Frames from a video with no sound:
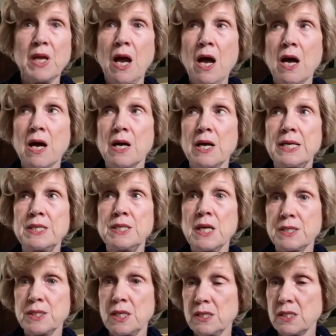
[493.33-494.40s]
In
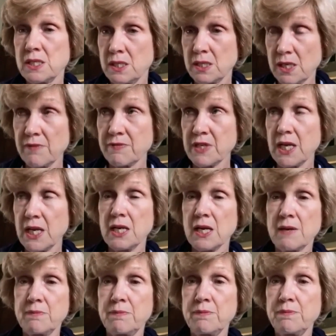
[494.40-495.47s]
1978,
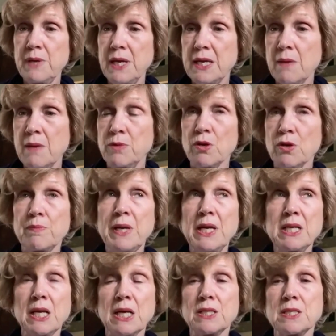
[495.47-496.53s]
I became
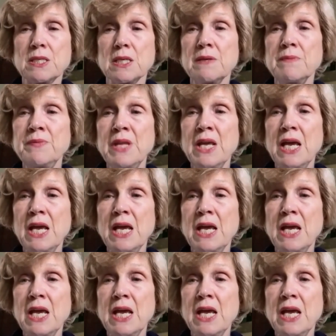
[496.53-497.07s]
European editor.